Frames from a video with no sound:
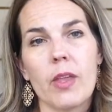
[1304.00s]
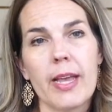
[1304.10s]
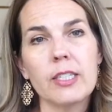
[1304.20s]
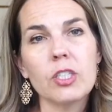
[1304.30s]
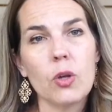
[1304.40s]

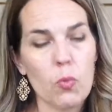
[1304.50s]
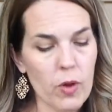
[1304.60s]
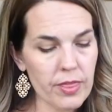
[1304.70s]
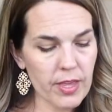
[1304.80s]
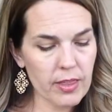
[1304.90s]
And so
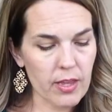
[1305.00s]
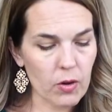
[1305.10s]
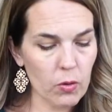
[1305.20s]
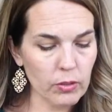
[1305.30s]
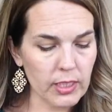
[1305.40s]
one thing
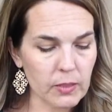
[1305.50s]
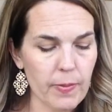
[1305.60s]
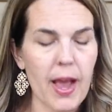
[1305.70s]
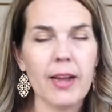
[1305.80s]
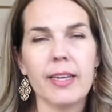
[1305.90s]
that holds us
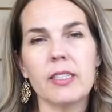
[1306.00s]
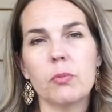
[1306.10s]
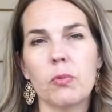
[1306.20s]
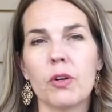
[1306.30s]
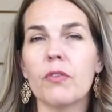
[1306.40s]
back is
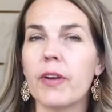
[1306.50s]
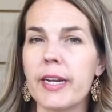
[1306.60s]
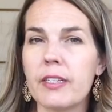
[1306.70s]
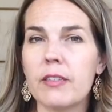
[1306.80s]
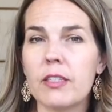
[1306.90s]
we're
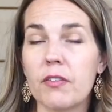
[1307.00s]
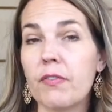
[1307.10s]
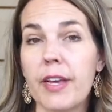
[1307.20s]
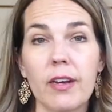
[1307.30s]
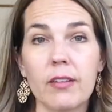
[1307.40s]
afraid to
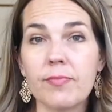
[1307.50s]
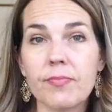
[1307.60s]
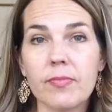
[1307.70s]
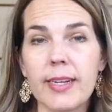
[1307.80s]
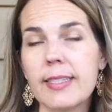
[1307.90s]
fail.
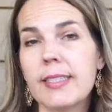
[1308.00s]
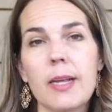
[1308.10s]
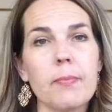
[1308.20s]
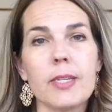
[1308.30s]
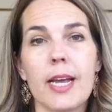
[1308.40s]
And
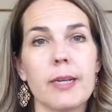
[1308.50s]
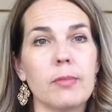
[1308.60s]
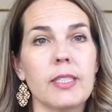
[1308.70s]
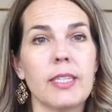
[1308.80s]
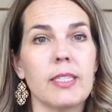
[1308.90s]

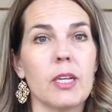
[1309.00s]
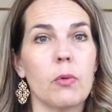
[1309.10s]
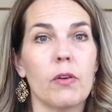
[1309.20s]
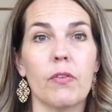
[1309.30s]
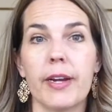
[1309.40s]
sometimes it's that
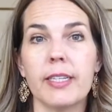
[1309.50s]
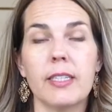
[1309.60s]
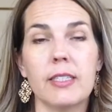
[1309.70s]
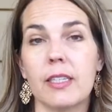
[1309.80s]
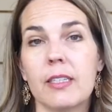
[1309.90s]
we're afraid
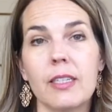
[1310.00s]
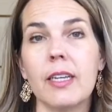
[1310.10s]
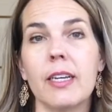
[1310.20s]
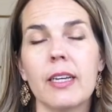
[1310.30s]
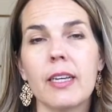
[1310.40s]
to
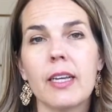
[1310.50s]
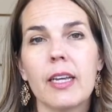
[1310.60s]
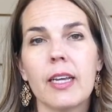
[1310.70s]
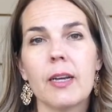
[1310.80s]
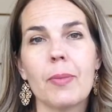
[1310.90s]
succeed.
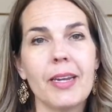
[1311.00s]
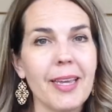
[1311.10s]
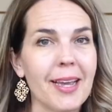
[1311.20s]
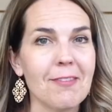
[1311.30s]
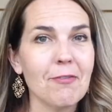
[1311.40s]
But
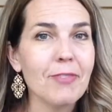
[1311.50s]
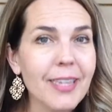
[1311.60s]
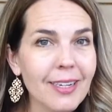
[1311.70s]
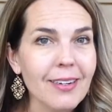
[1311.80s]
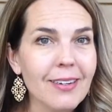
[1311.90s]
again,
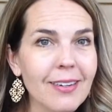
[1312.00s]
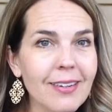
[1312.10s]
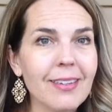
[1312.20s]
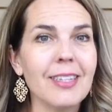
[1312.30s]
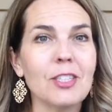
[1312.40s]
fear
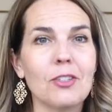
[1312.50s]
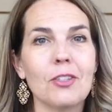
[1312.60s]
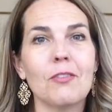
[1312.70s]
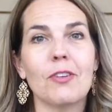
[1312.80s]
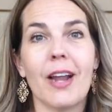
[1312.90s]
is
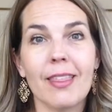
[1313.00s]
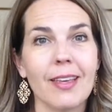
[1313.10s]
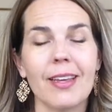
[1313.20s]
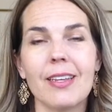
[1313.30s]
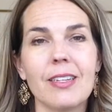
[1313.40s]
good for
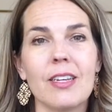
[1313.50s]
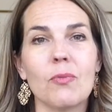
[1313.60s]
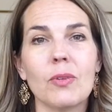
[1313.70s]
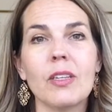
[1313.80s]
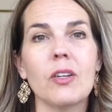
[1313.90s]
nothing. It
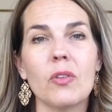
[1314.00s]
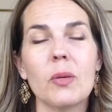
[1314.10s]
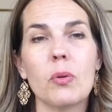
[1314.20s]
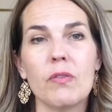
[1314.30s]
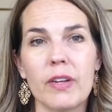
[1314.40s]
really only
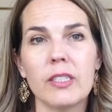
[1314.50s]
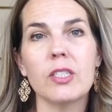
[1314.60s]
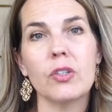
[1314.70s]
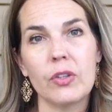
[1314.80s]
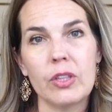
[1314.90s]
prevents
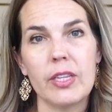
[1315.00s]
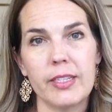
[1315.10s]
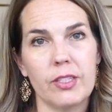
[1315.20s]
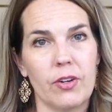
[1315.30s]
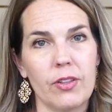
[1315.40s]
the good
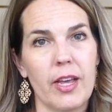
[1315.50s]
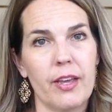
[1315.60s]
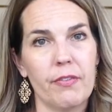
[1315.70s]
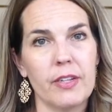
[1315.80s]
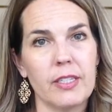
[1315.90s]
things in our
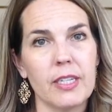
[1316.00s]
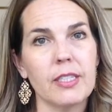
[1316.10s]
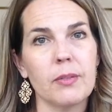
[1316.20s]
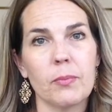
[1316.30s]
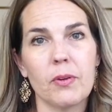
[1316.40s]
life. It
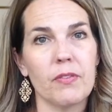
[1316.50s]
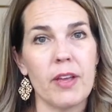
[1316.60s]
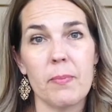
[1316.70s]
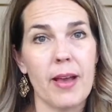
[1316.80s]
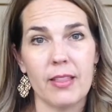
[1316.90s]
doesn't
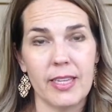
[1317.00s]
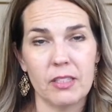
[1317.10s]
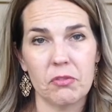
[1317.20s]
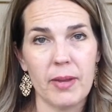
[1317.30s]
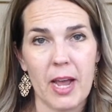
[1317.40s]
prevent bad
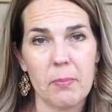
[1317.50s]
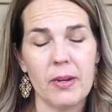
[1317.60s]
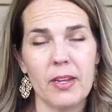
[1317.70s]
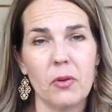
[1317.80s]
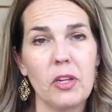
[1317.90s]
things from
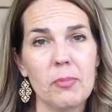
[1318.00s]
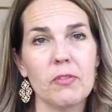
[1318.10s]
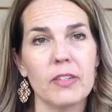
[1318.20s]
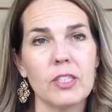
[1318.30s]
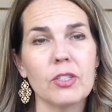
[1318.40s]
happening. It only
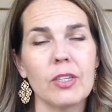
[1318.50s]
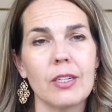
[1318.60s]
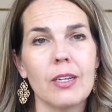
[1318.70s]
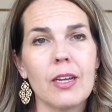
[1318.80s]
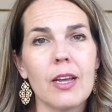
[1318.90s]
prevents good.